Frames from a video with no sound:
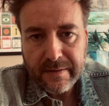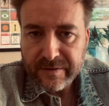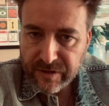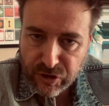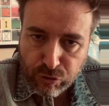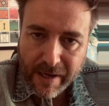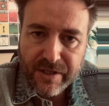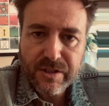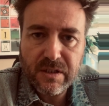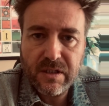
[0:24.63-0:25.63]

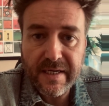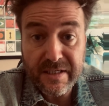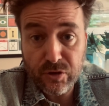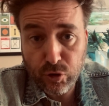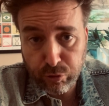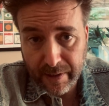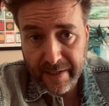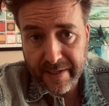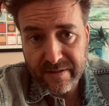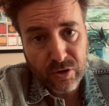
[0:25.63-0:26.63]
Distraction is
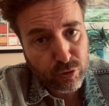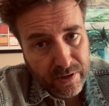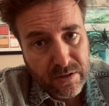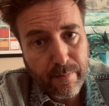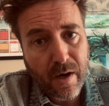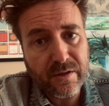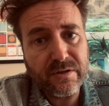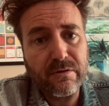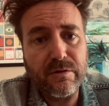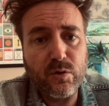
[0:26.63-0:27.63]
tricky, it's a trick to
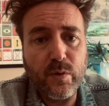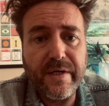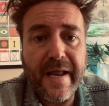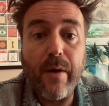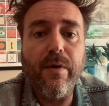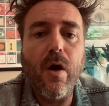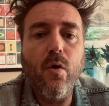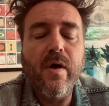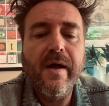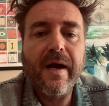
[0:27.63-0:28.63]
master, as we now know.
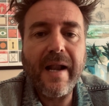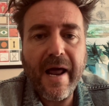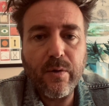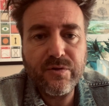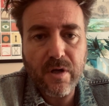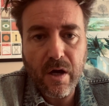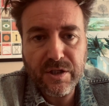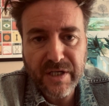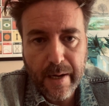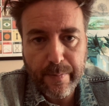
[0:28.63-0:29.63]
Clowns are
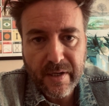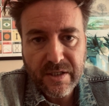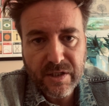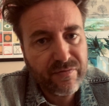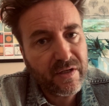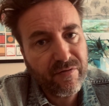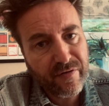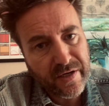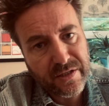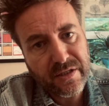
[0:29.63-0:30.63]
shape shifting
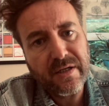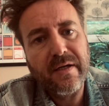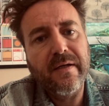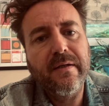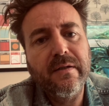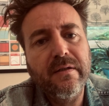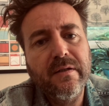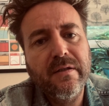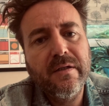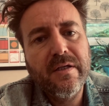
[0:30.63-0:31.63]
fish.
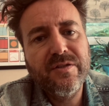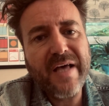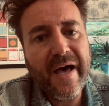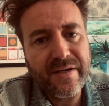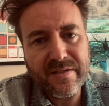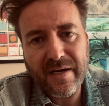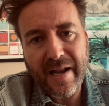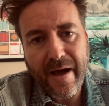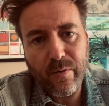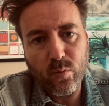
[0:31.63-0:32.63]
Sad as a
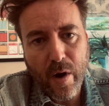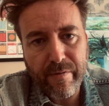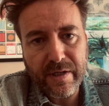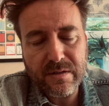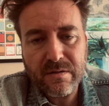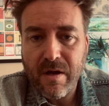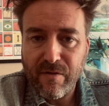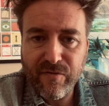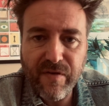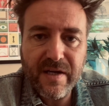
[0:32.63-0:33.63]
clown wearing his
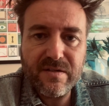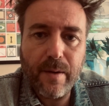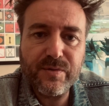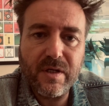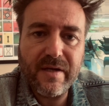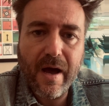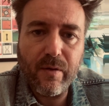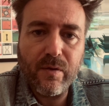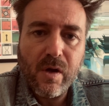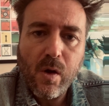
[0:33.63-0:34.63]
face upside
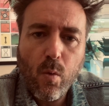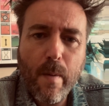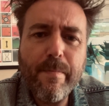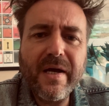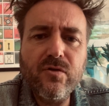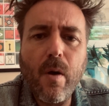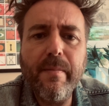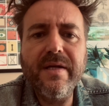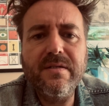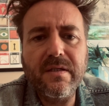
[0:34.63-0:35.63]
down when big top
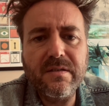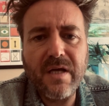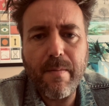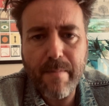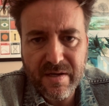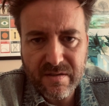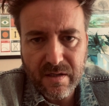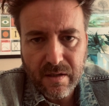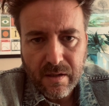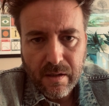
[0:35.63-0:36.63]
meetings get
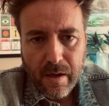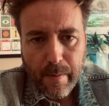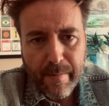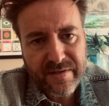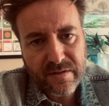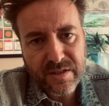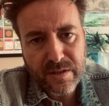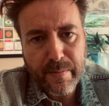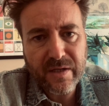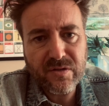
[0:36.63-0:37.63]
messy, messages
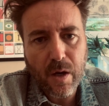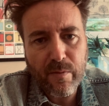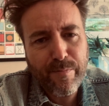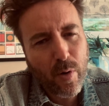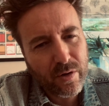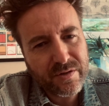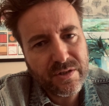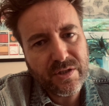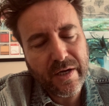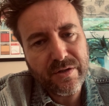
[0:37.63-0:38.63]
mixed up with policy
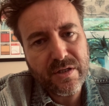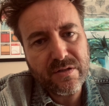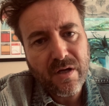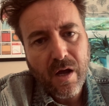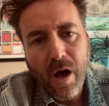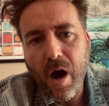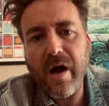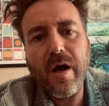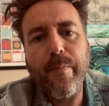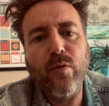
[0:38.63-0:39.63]
changes,
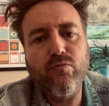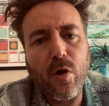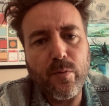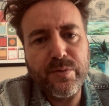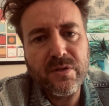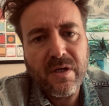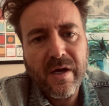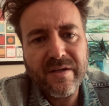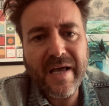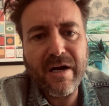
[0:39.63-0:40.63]
high up on ropes
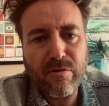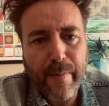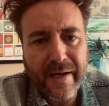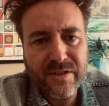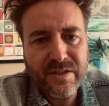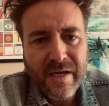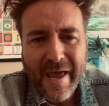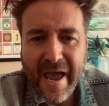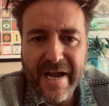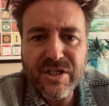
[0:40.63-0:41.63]
as acrobats
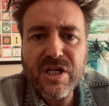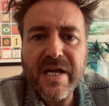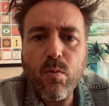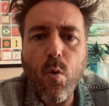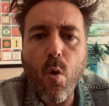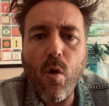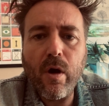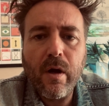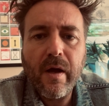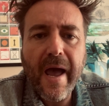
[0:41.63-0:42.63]
edgily
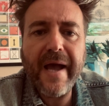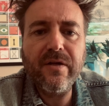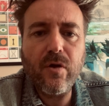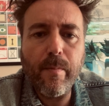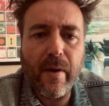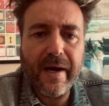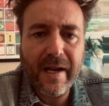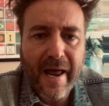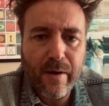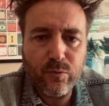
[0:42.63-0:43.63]
walk, egged on by
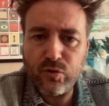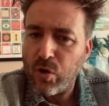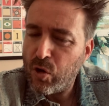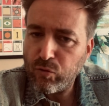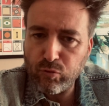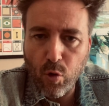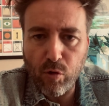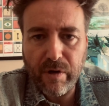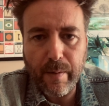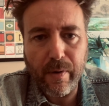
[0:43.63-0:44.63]
clowns
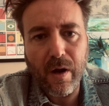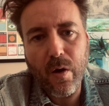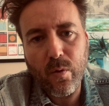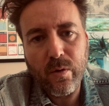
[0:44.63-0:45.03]
roaring below.